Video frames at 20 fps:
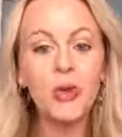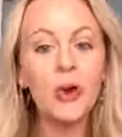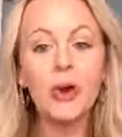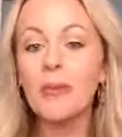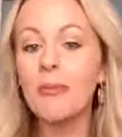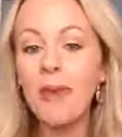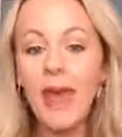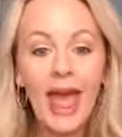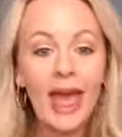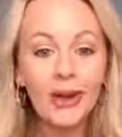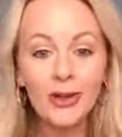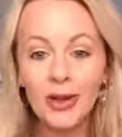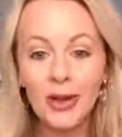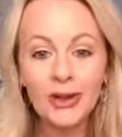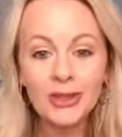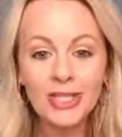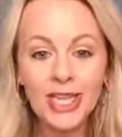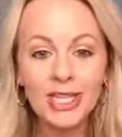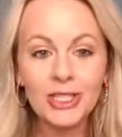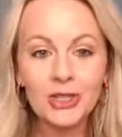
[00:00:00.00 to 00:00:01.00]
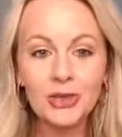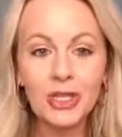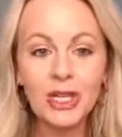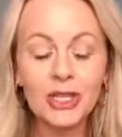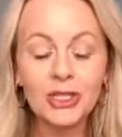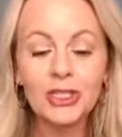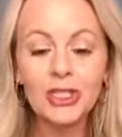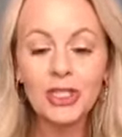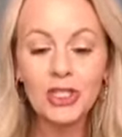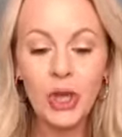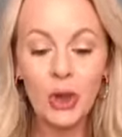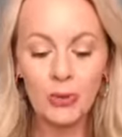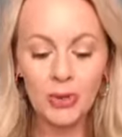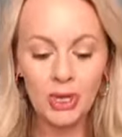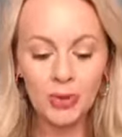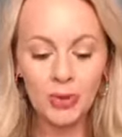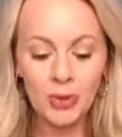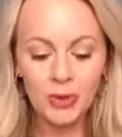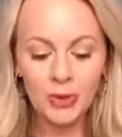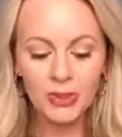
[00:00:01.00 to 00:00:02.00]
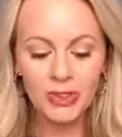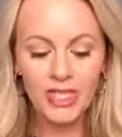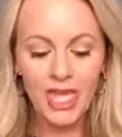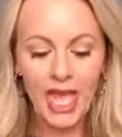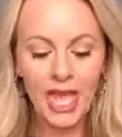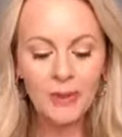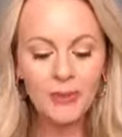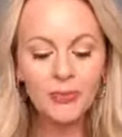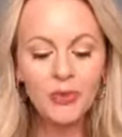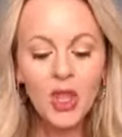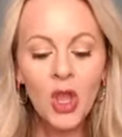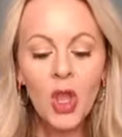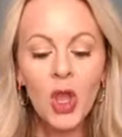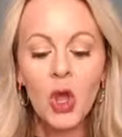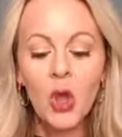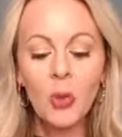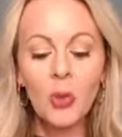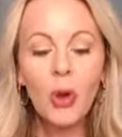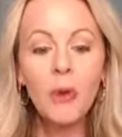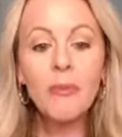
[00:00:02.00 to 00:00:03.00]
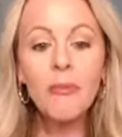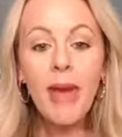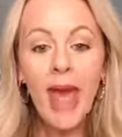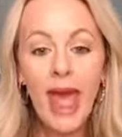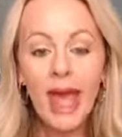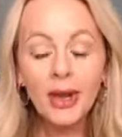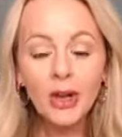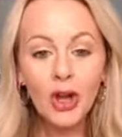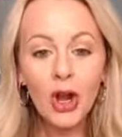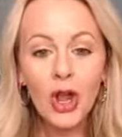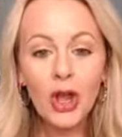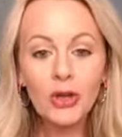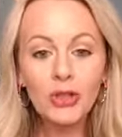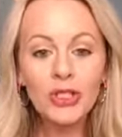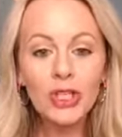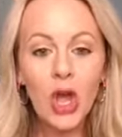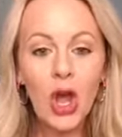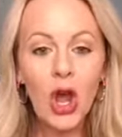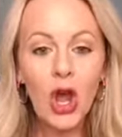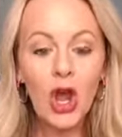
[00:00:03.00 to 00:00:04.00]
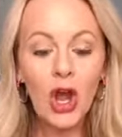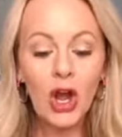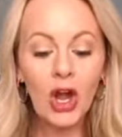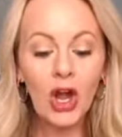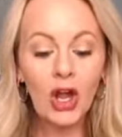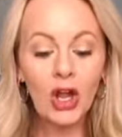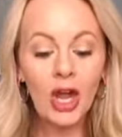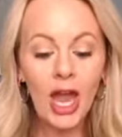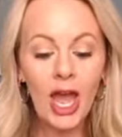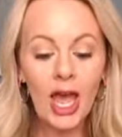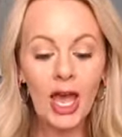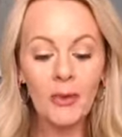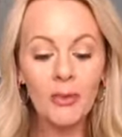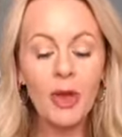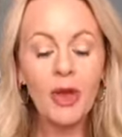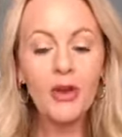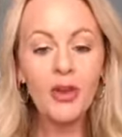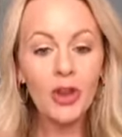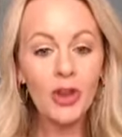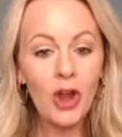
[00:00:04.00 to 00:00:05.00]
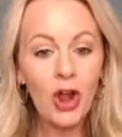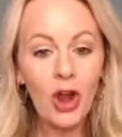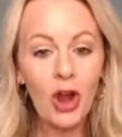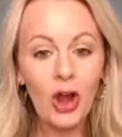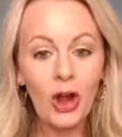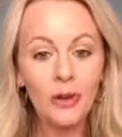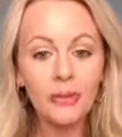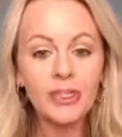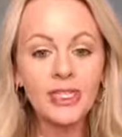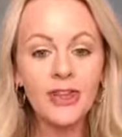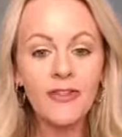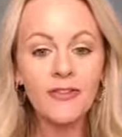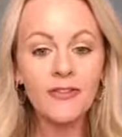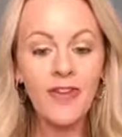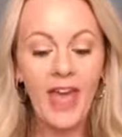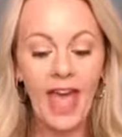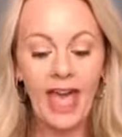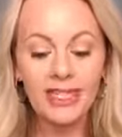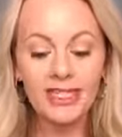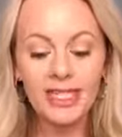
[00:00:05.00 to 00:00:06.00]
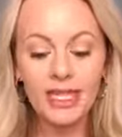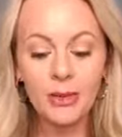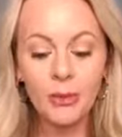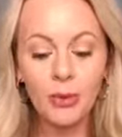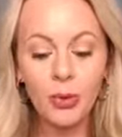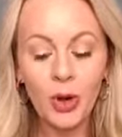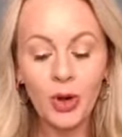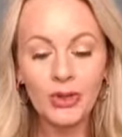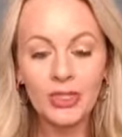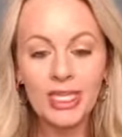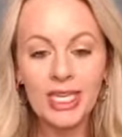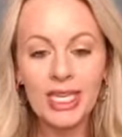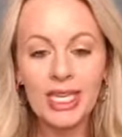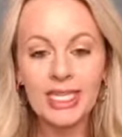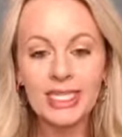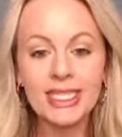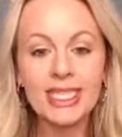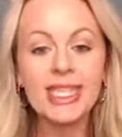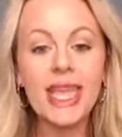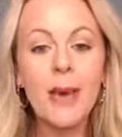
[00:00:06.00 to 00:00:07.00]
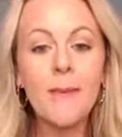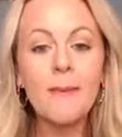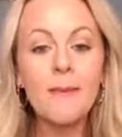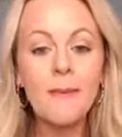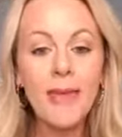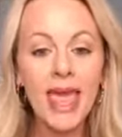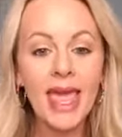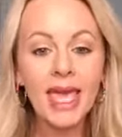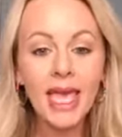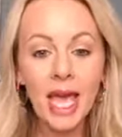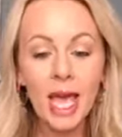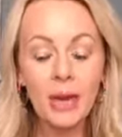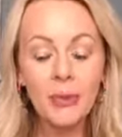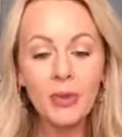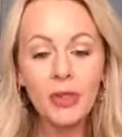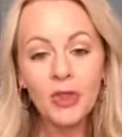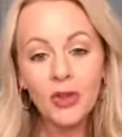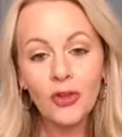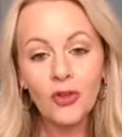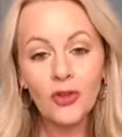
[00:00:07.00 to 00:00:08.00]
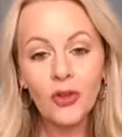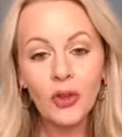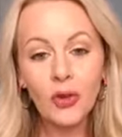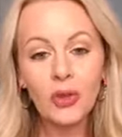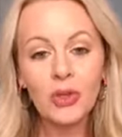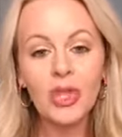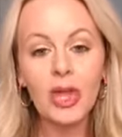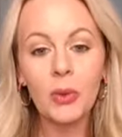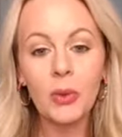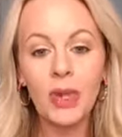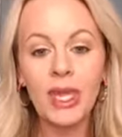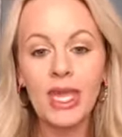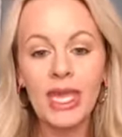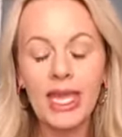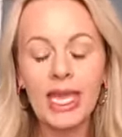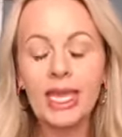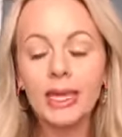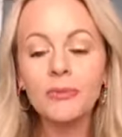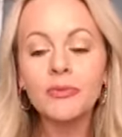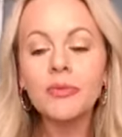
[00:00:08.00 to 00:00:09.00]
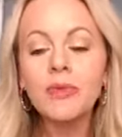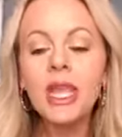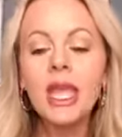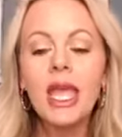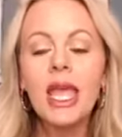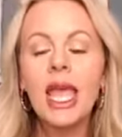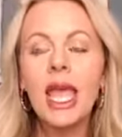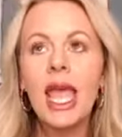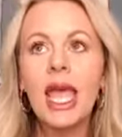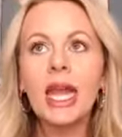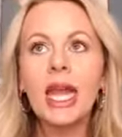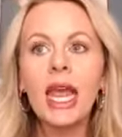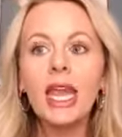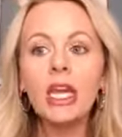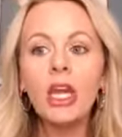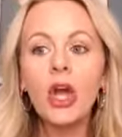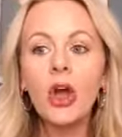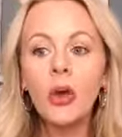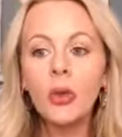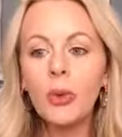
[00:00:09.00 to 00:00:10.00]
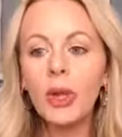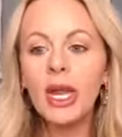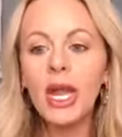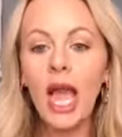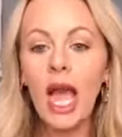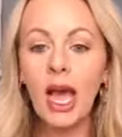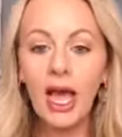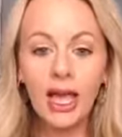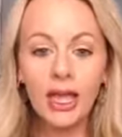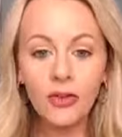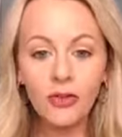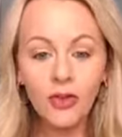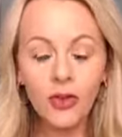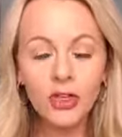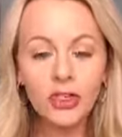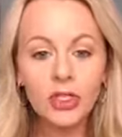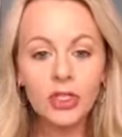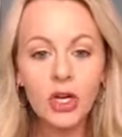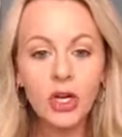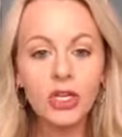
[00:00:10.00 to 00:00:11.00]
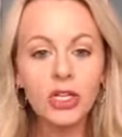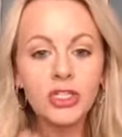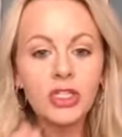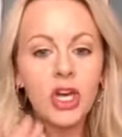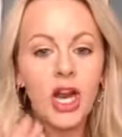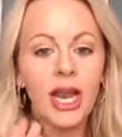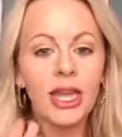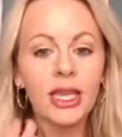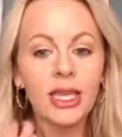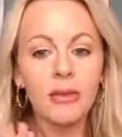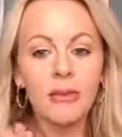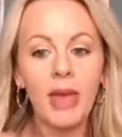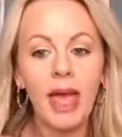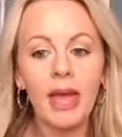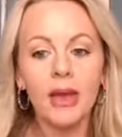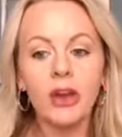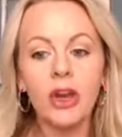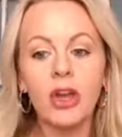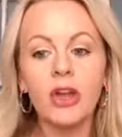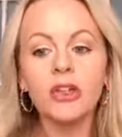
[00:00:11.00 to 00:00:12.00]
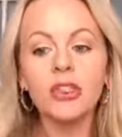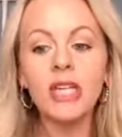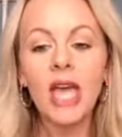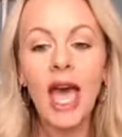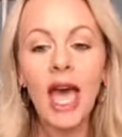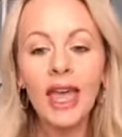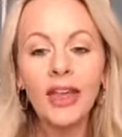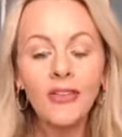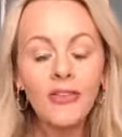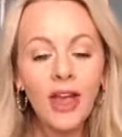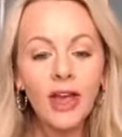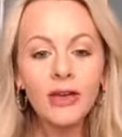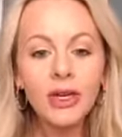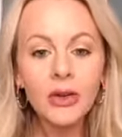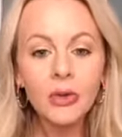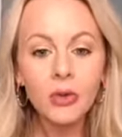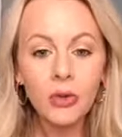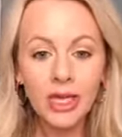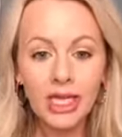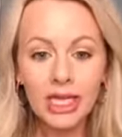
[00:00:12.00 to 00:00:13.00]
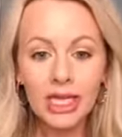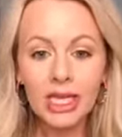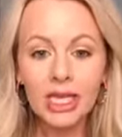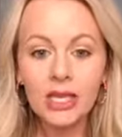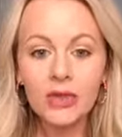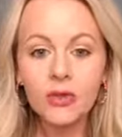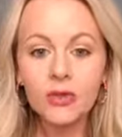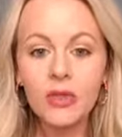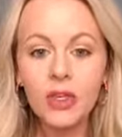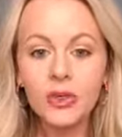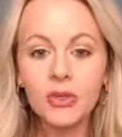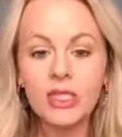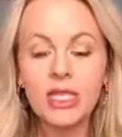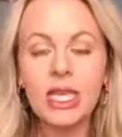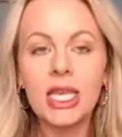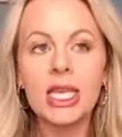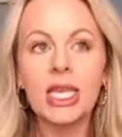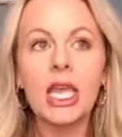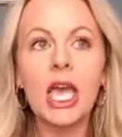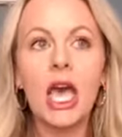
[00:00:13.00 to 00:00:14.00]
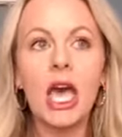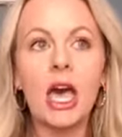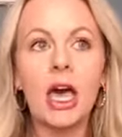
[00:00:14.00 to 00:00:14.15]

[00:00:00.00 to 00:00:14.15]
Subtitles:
or macros, as you hear so many people say? Well, macros are carbs, fats, and proteins that make up the food that we eat. And I know when I first started tracking macros, I found it really confusing